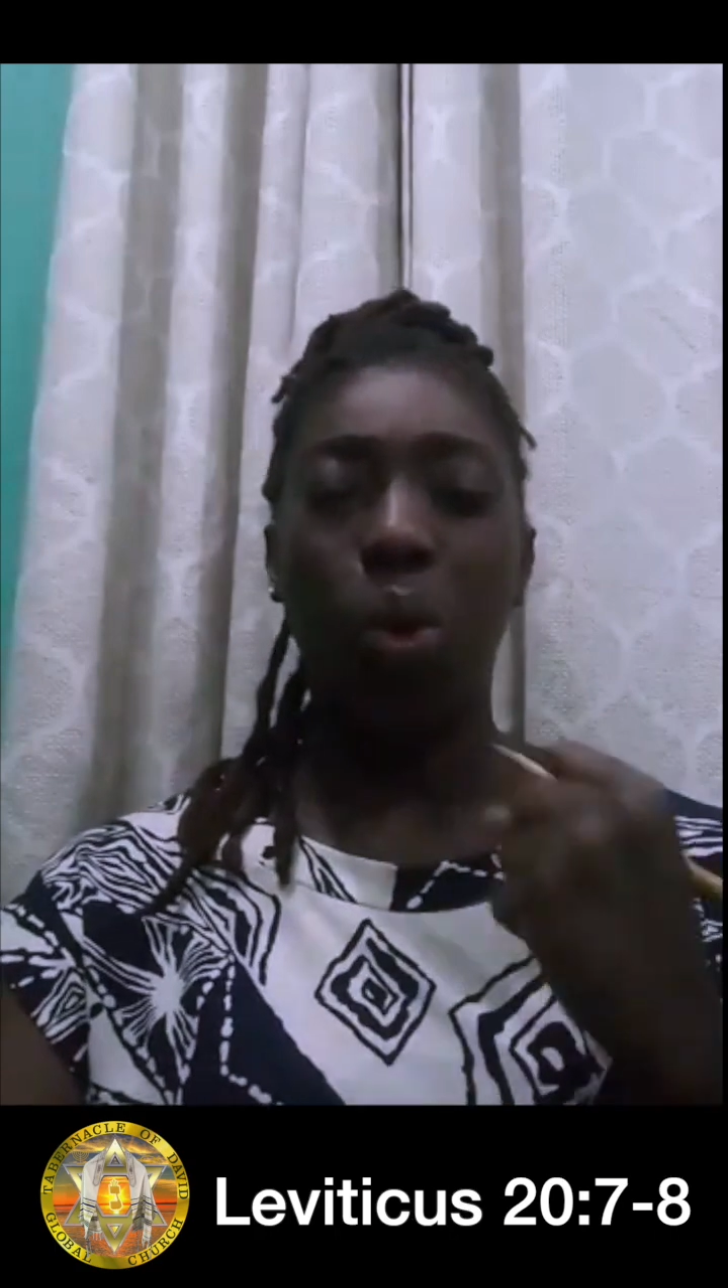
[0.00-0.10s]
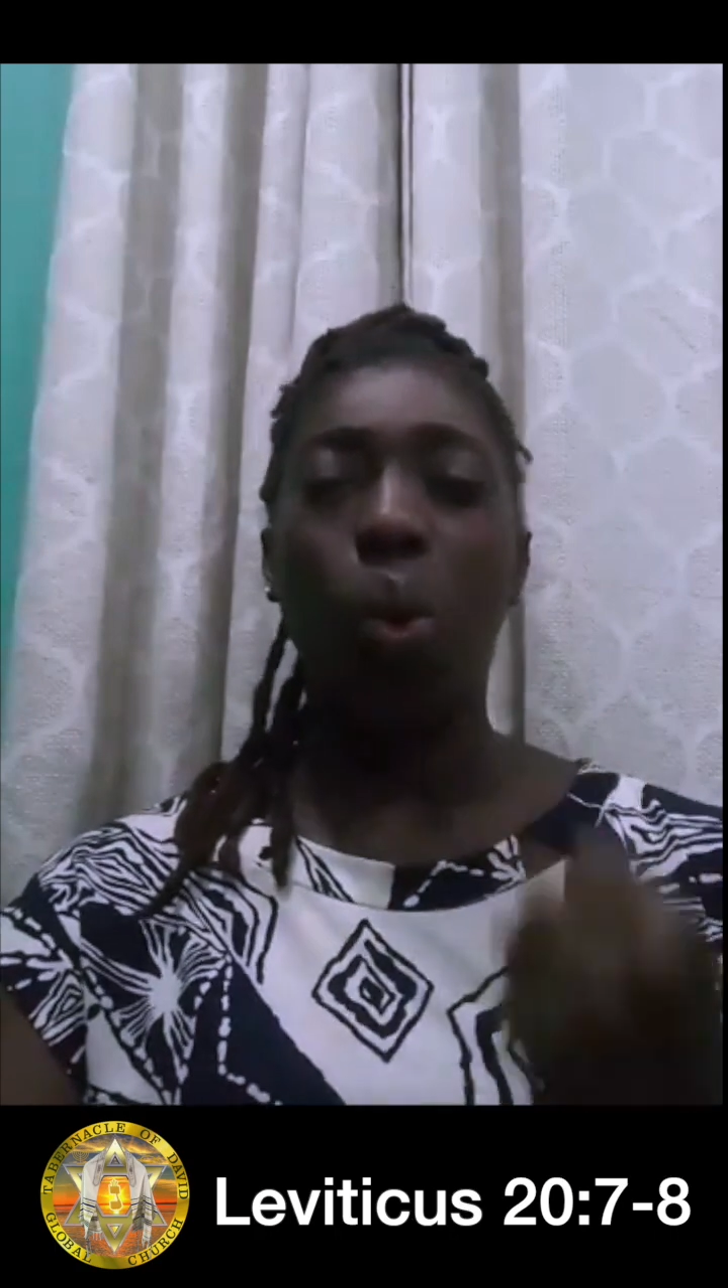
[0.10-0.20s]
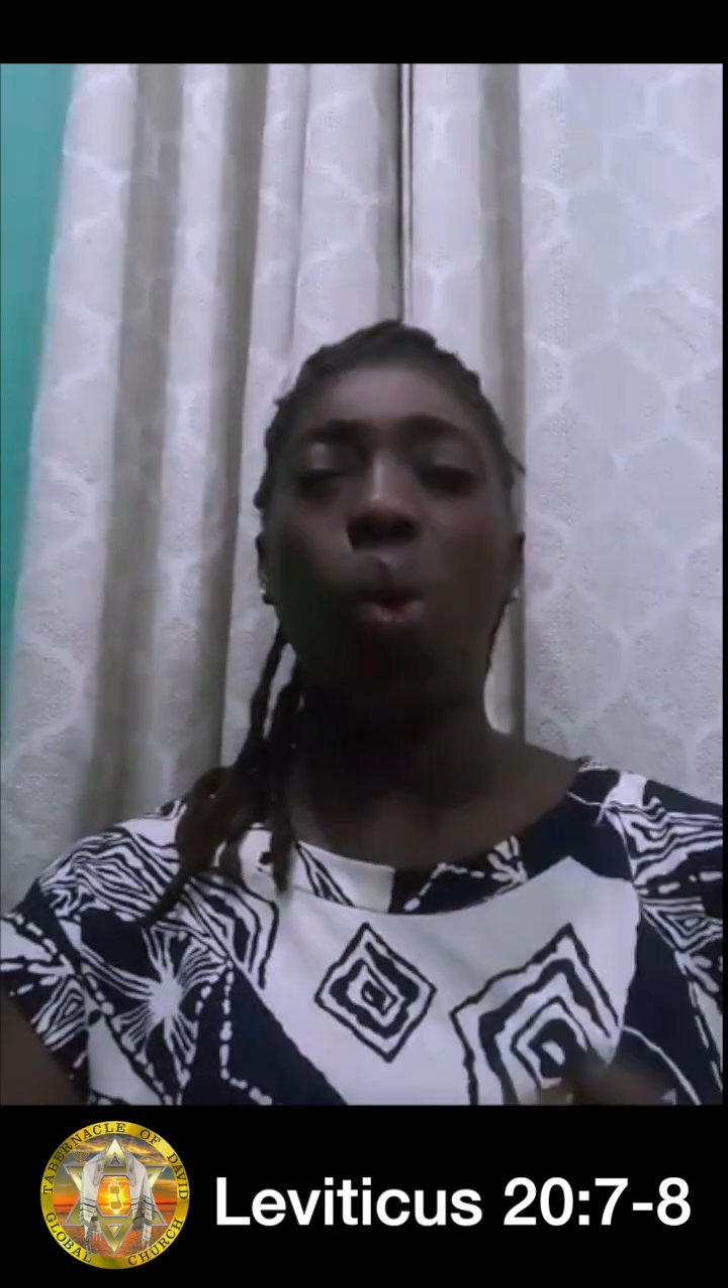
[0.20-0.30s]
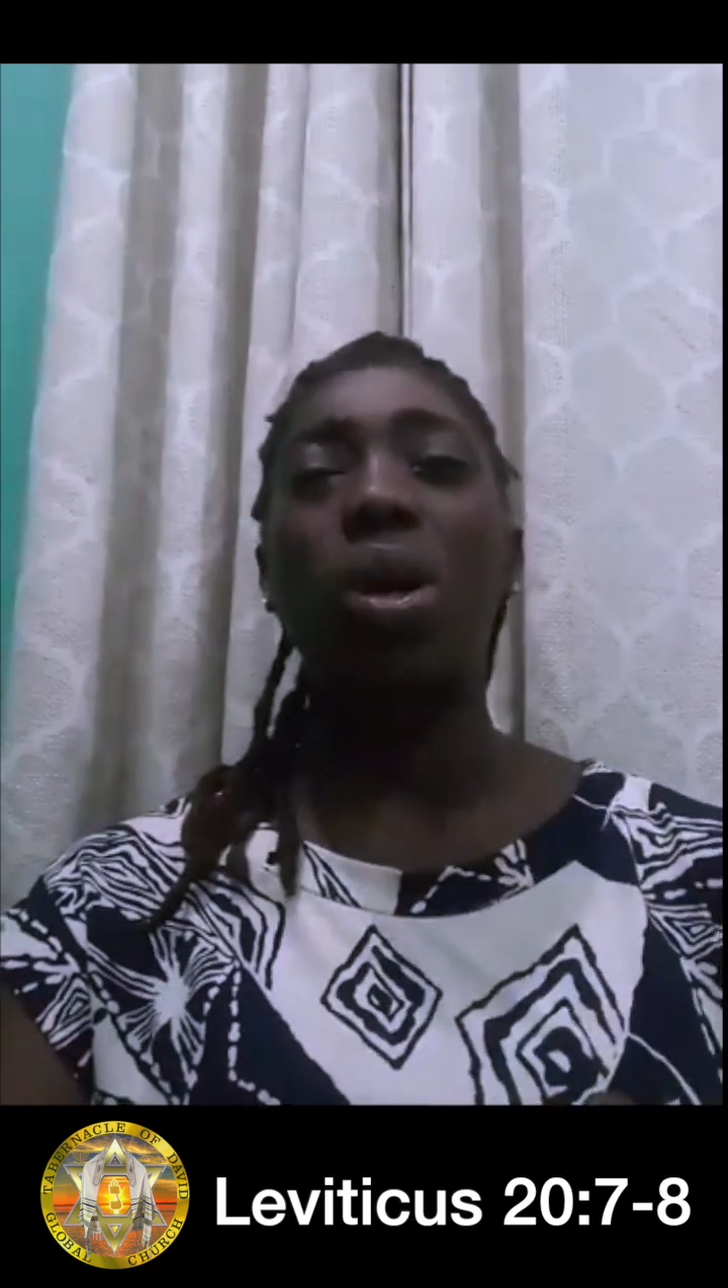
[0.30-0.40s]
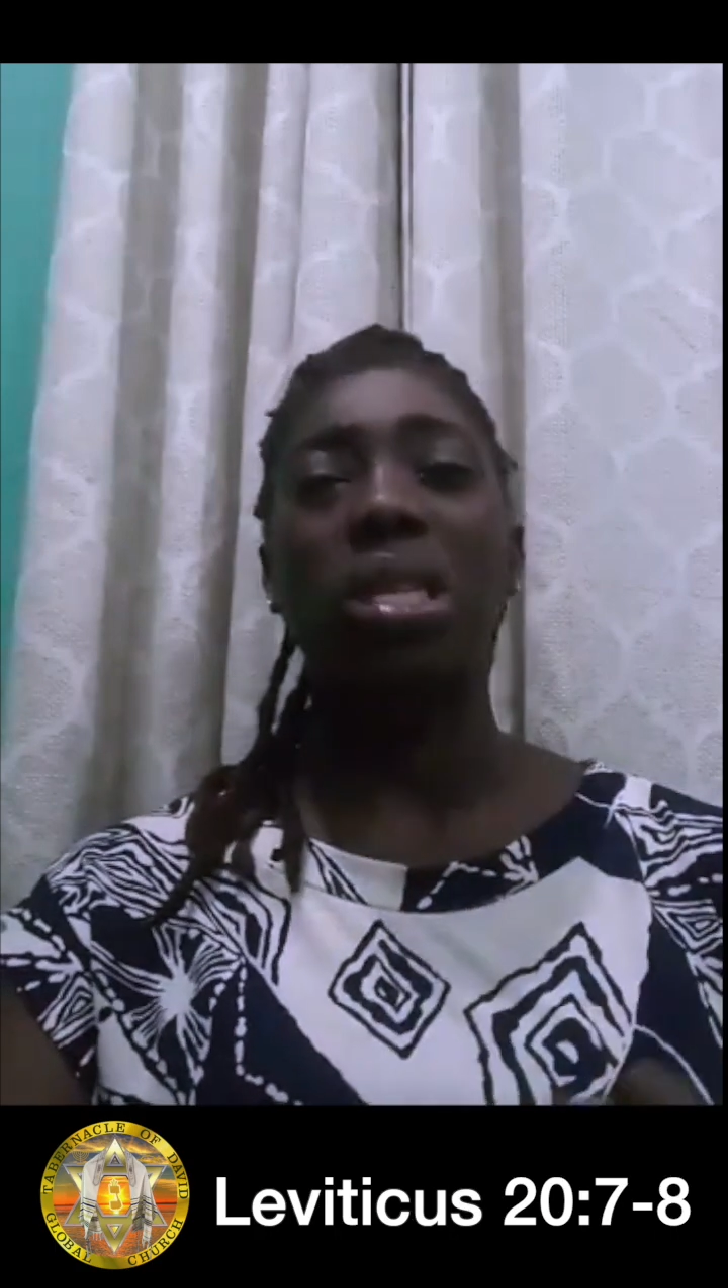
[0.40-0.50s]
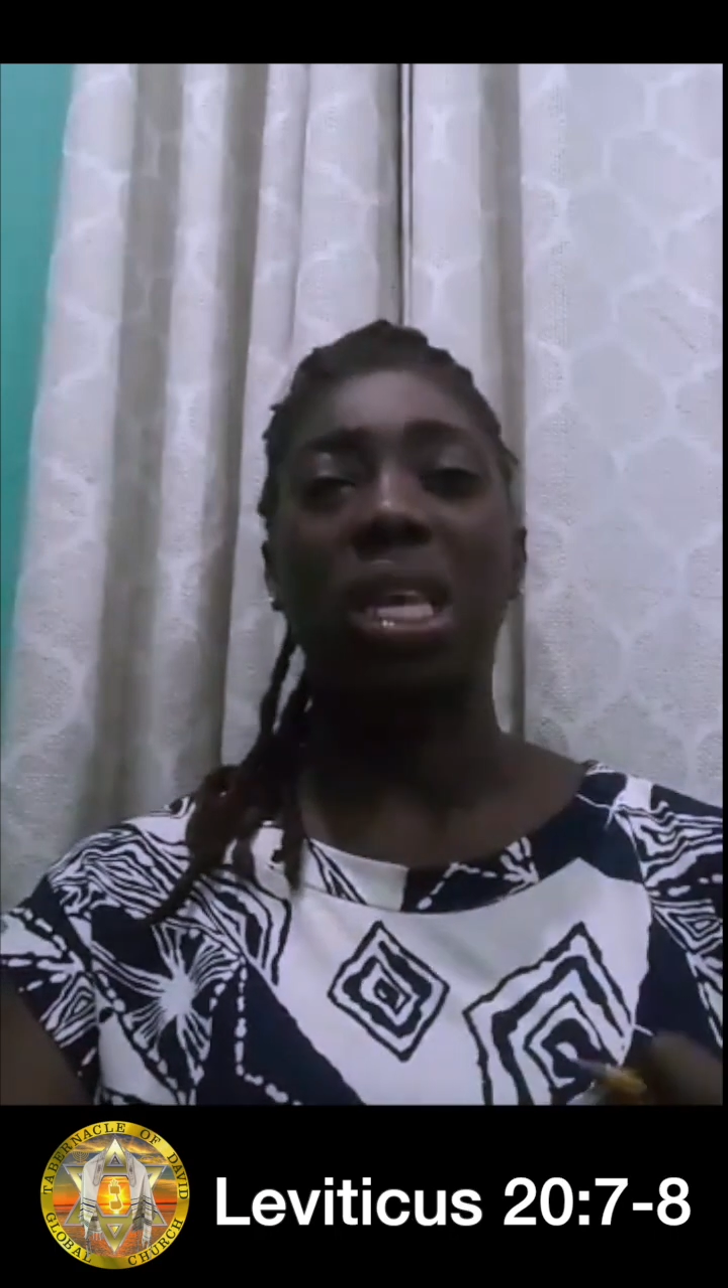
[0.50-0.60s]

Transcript: cause